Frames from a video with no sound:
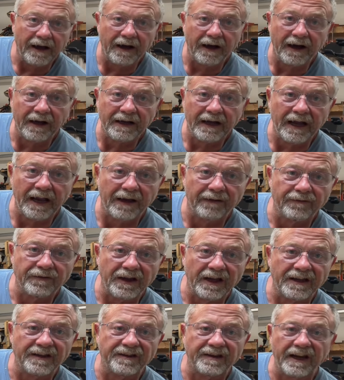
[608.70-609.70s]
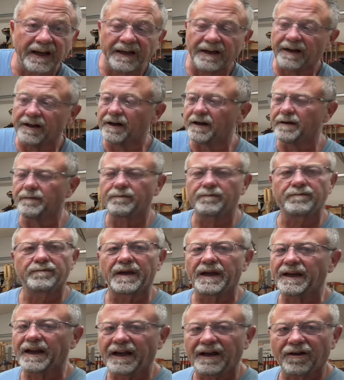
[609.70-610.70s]
got everything sanded up.
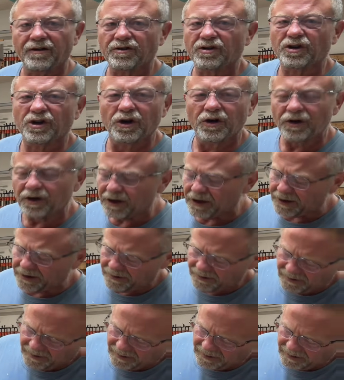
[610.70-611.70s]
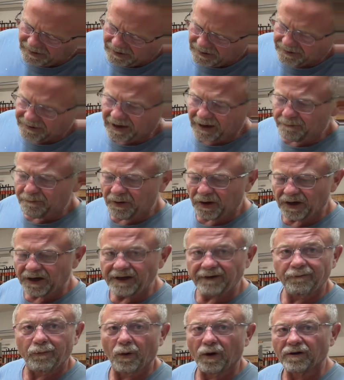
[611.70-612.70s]
Man, they look good. That
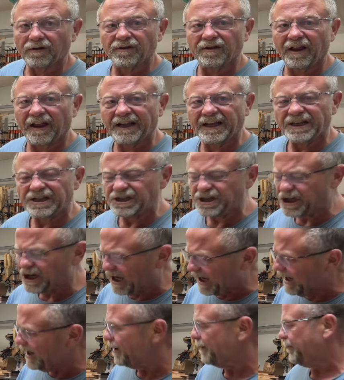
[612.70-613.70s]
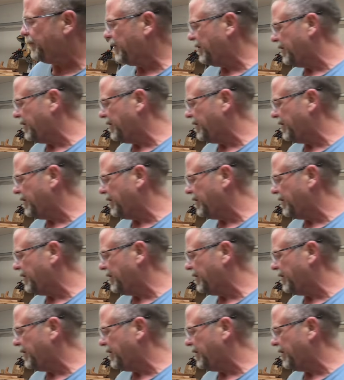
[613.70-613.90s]
putty worked like a champ.